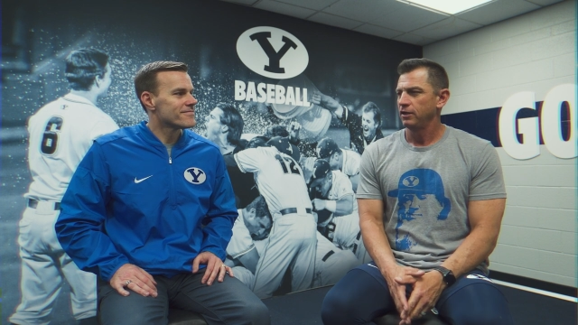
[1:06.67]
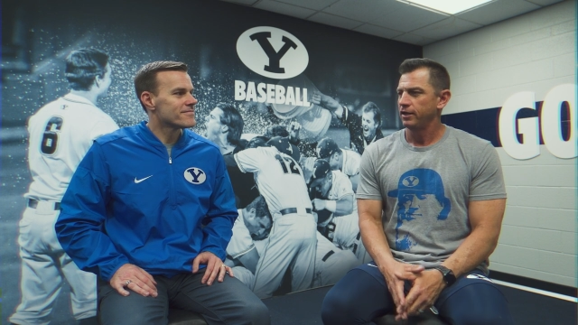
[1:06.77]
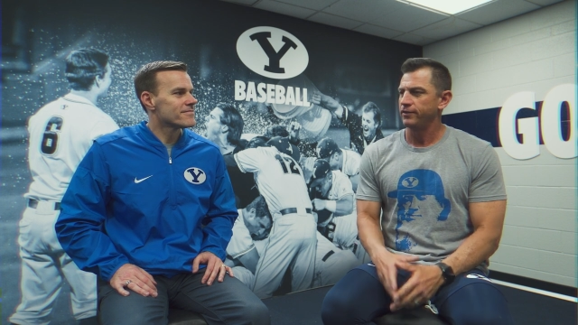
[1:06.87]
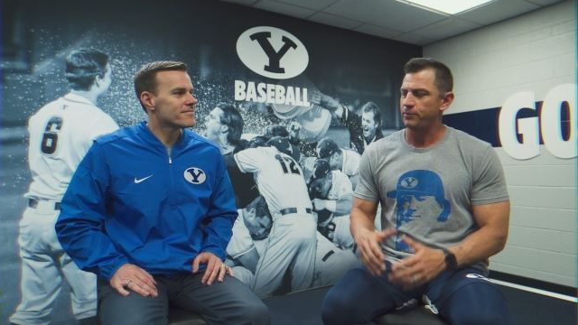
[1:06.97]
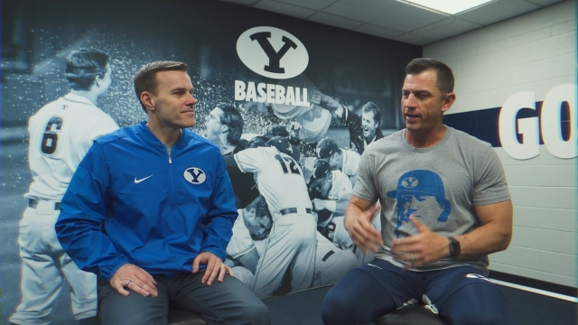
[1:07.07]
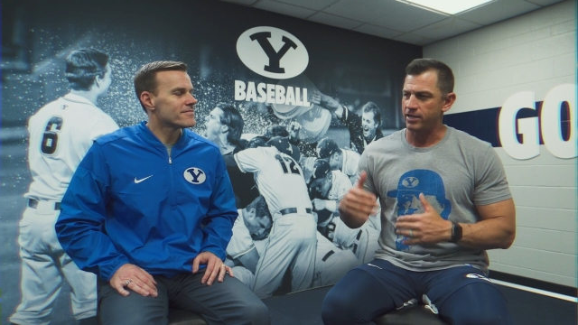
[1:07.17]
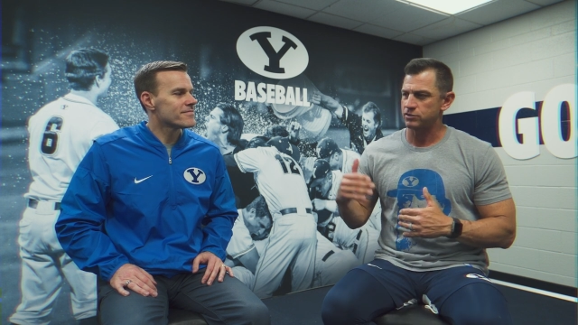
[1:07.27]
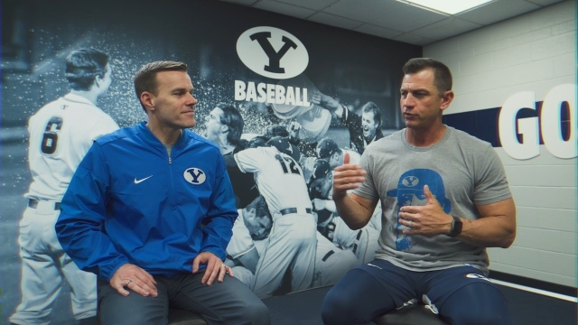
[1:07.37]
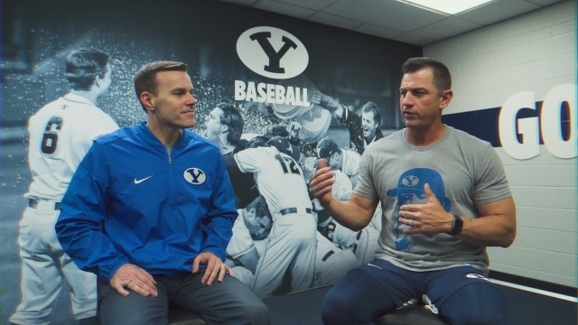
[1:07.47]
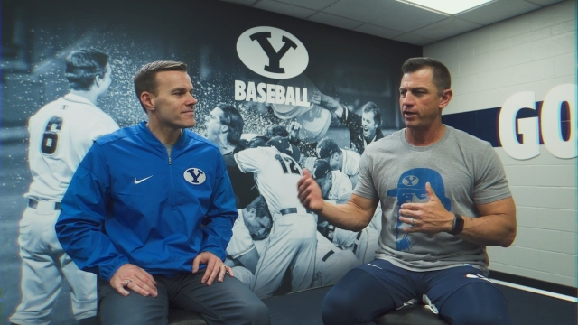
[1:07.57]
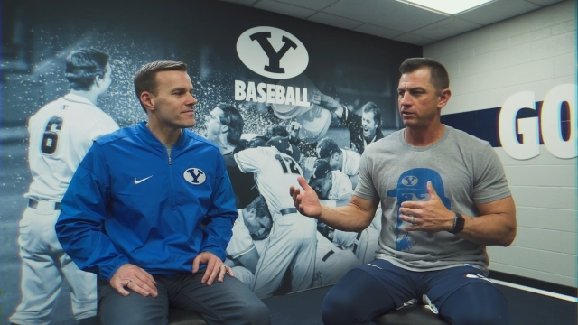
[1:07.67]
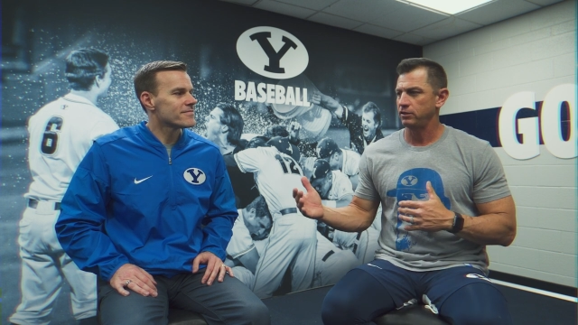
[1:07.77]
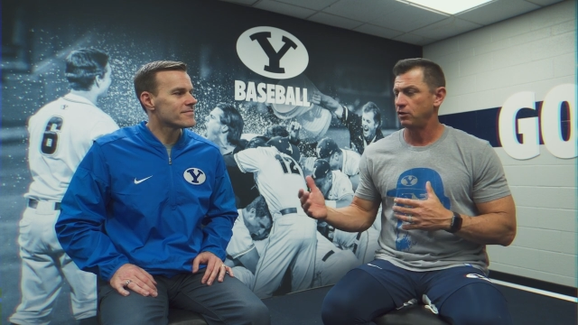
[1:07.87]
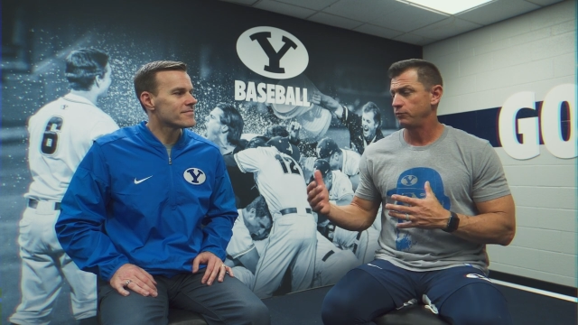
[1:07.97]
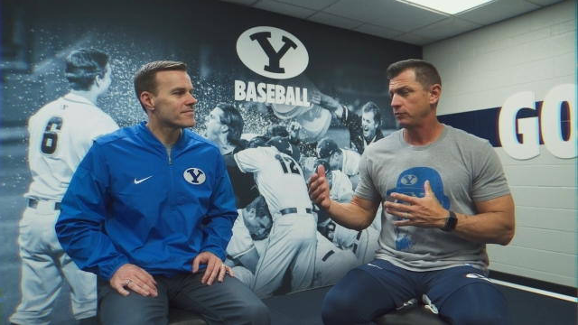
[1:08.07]
Speaker 1: In the past, we've had you
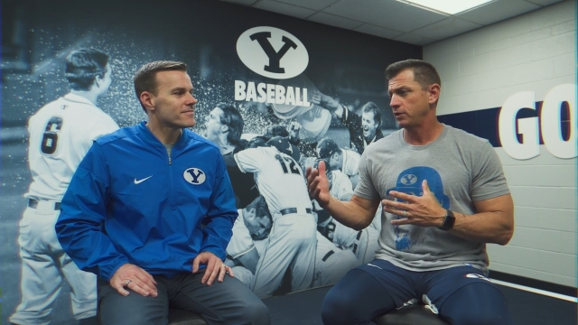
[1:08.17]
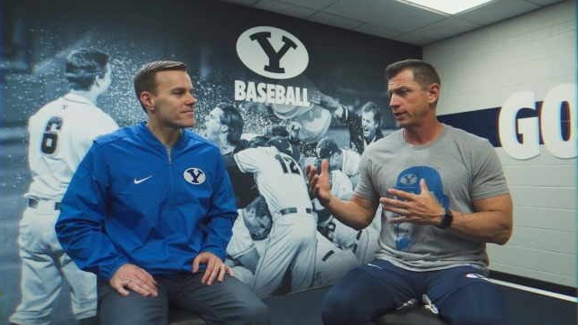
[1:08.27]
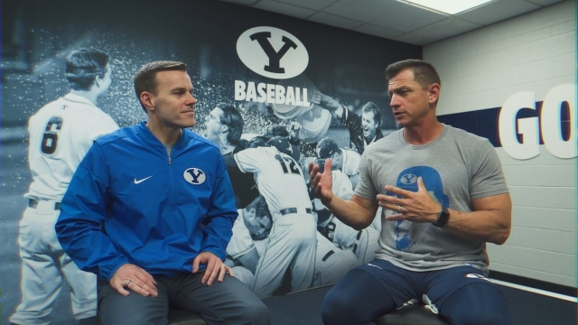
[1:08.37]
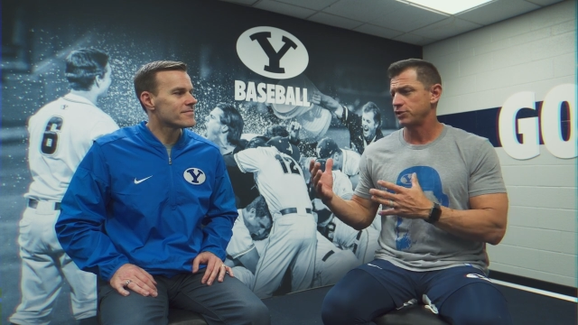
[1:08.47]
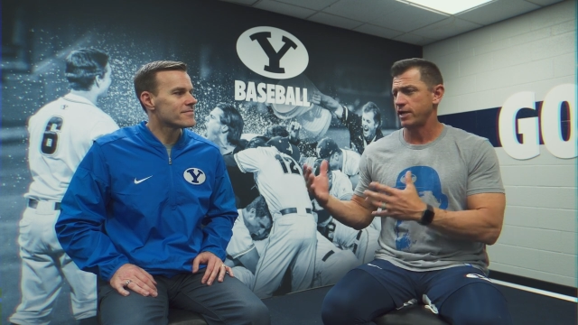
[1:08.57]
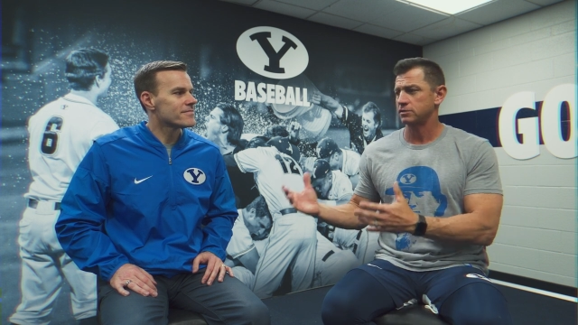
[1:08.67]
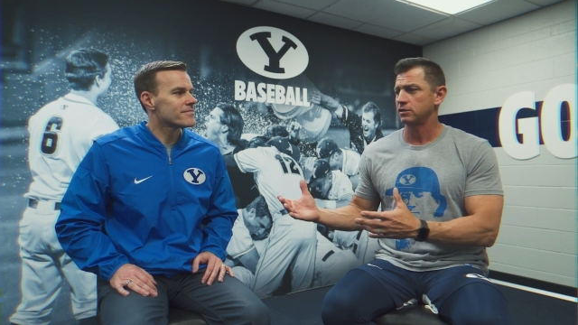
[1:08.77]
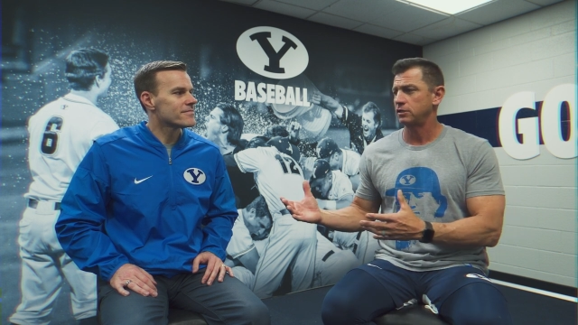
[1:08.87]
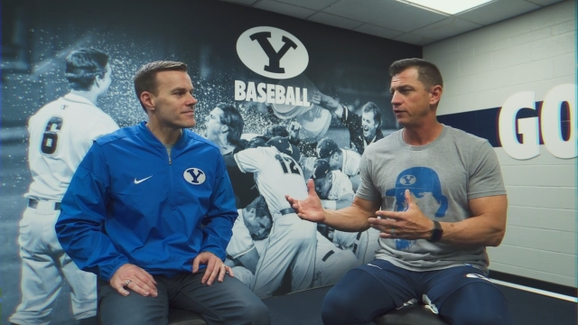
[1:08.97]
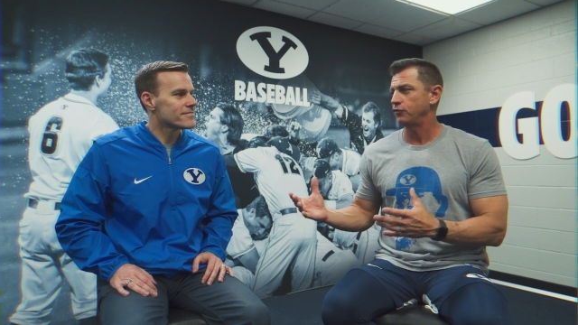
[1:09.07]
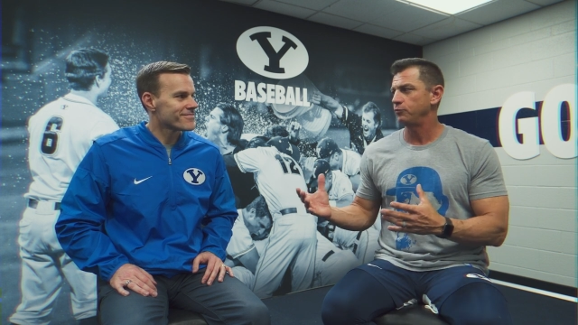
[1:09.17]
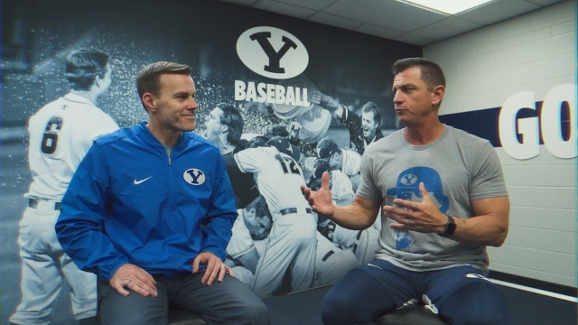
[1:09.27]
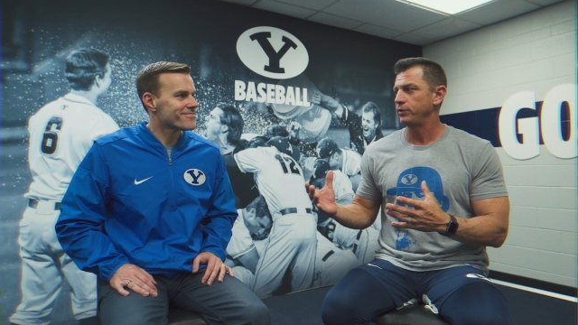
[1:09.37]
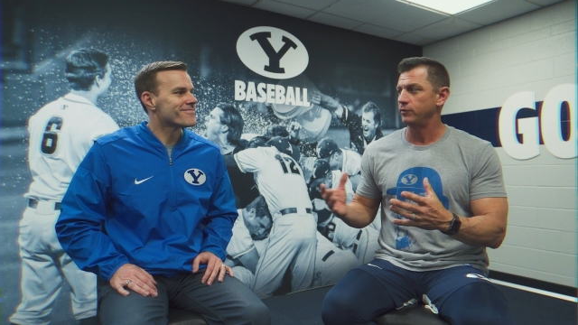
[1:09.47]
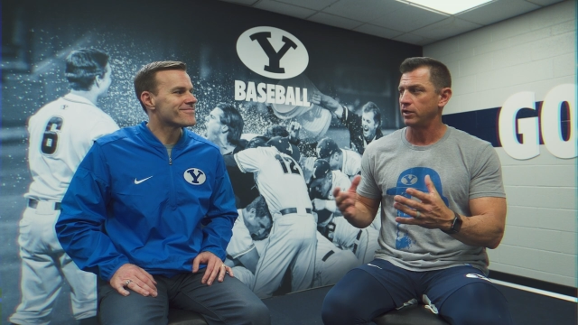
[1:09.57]
know like a Jackson Cluff
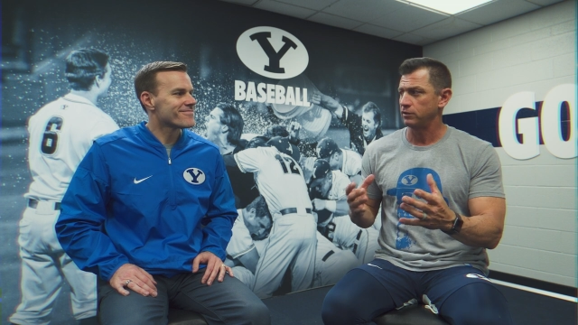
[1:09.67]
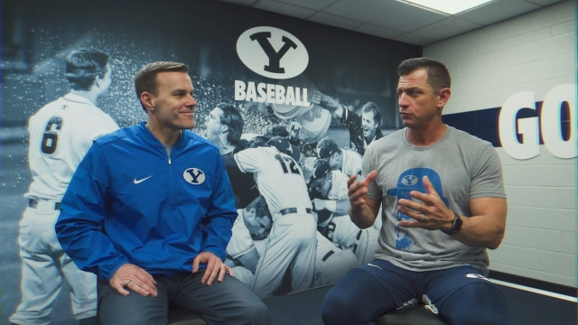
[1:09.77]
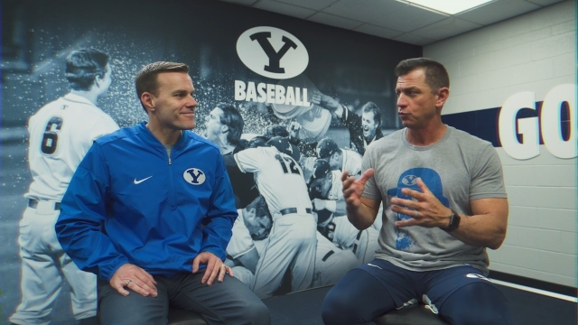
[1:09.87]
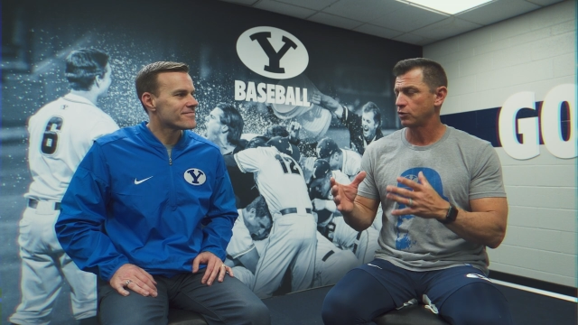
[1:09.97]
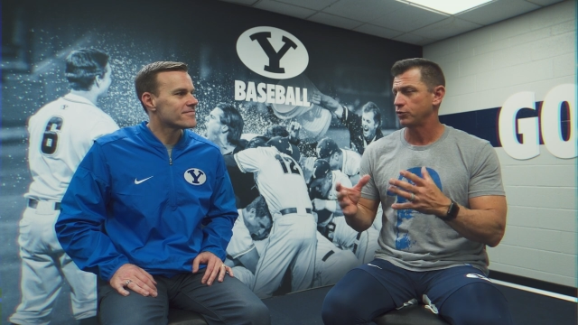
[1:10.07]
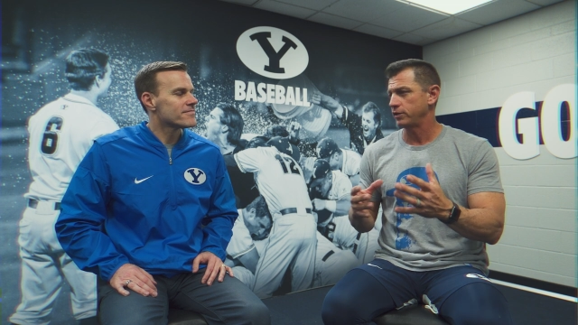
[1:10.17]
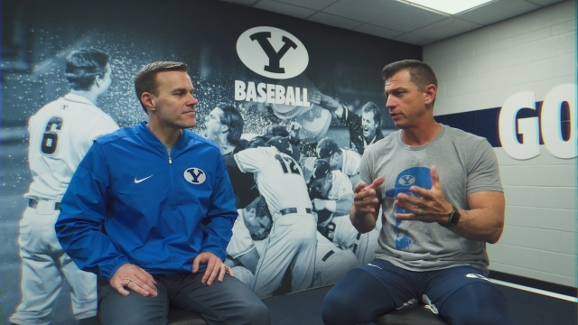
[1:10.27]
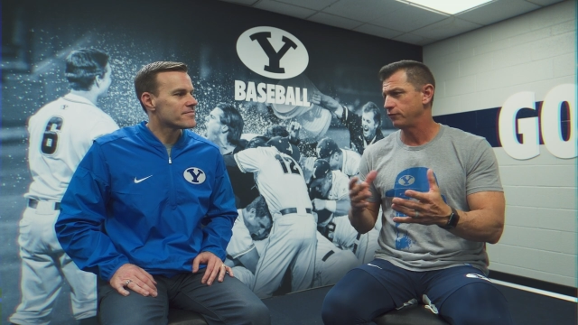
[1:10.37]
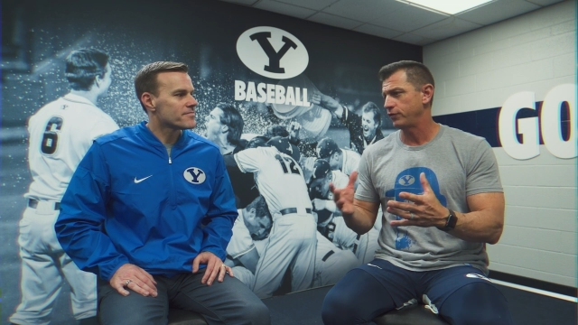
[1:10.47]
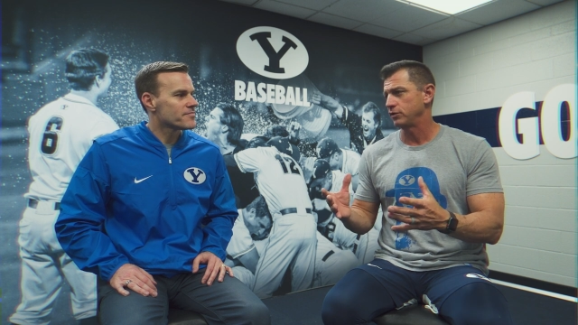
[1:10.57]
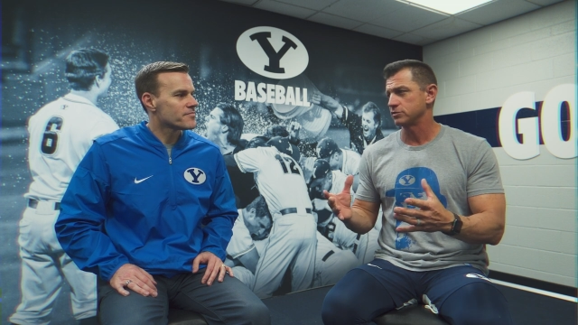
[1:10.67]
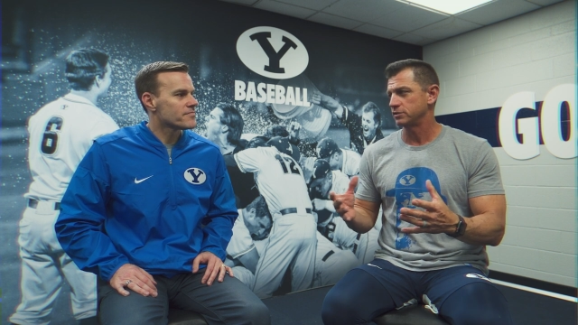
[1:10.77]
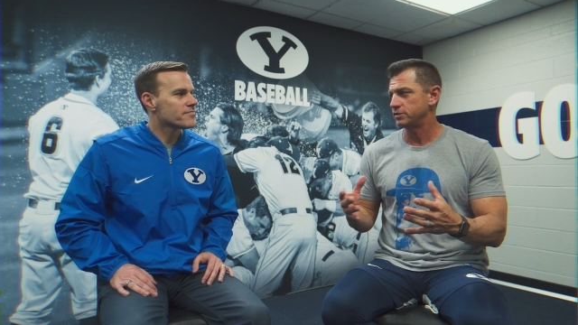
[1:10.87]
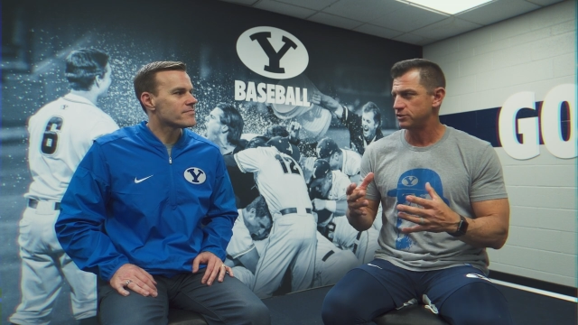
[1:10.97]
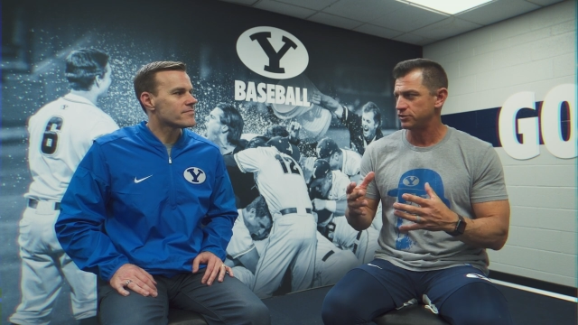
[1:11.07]
would be able to work with the infielders and
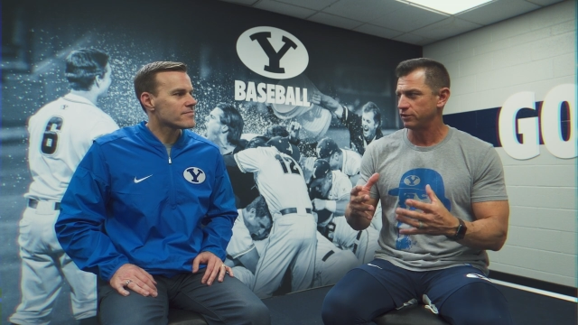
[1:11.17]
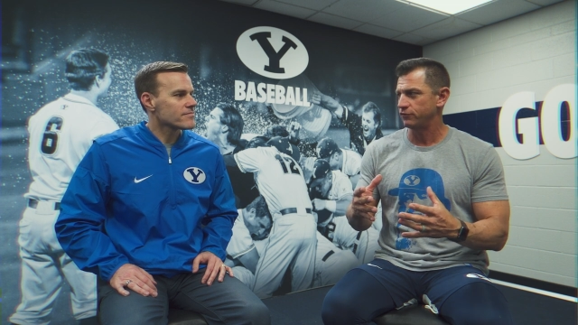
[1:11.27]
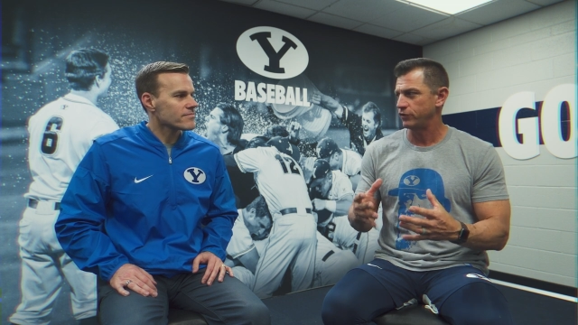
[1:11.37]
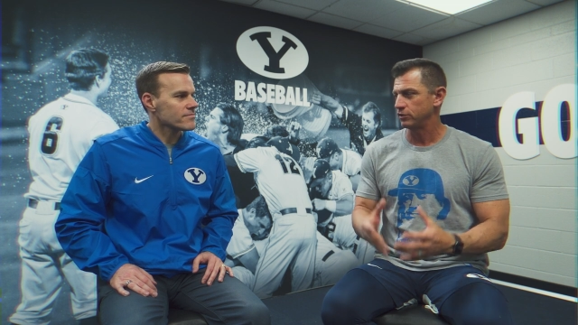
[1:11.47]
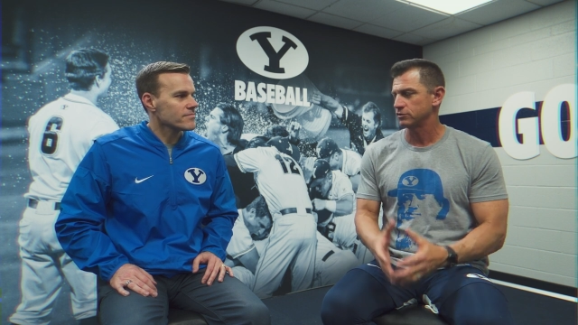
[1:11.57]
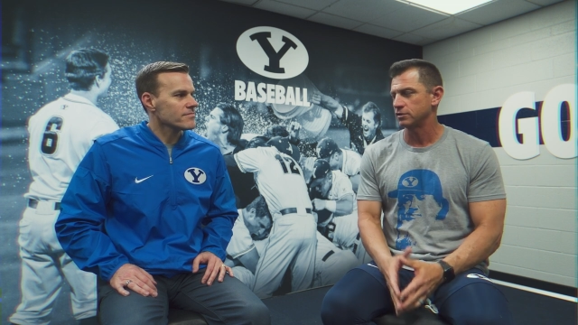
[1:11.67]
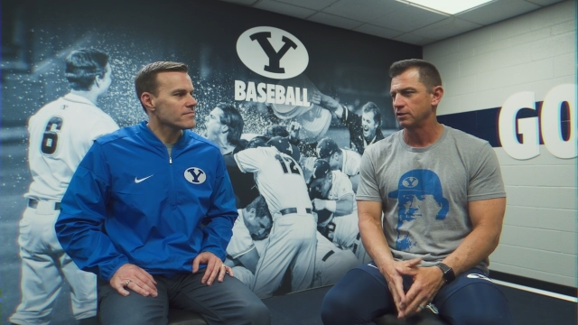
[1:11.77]
teach the infielders.